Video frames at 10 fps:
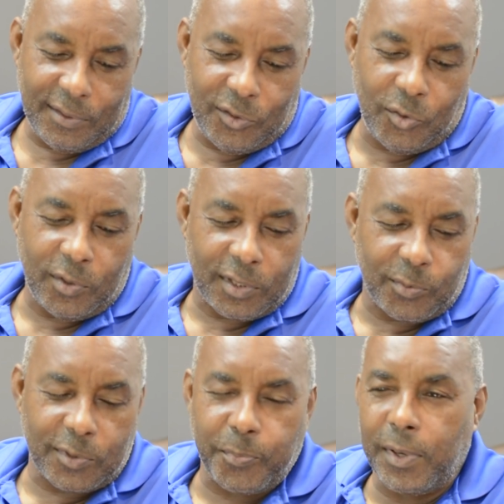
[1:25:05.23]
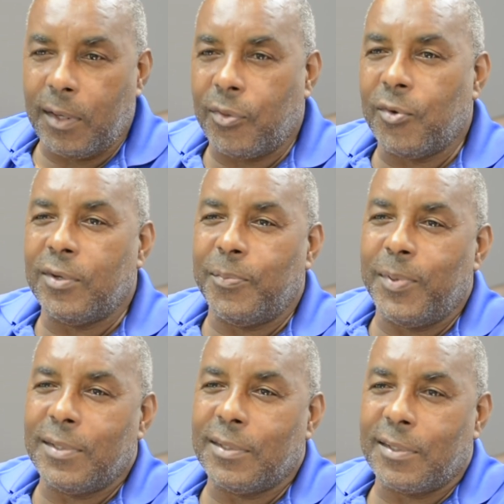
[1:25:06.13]
Judas was paid 30
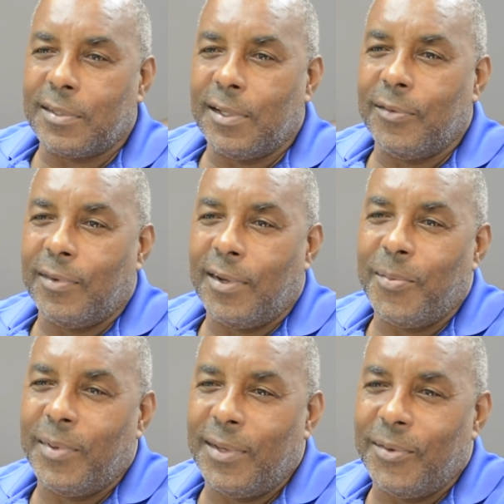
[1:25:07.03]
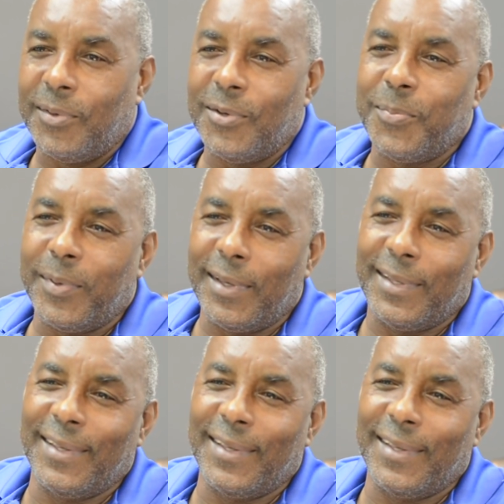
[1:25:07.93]
pieces of silver. How many were you paid?